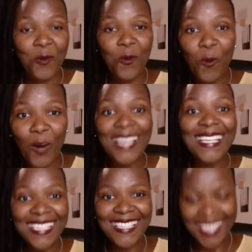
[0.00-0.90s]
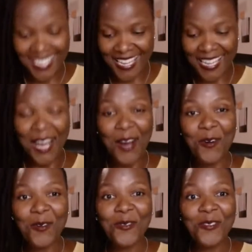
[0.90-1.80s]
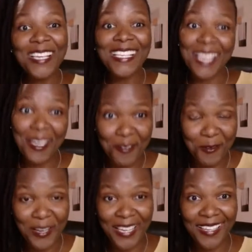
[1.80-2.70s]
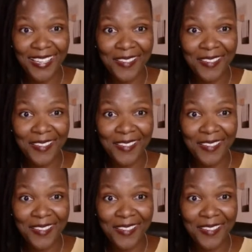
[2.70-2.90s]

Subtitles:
What is here now is everywhere.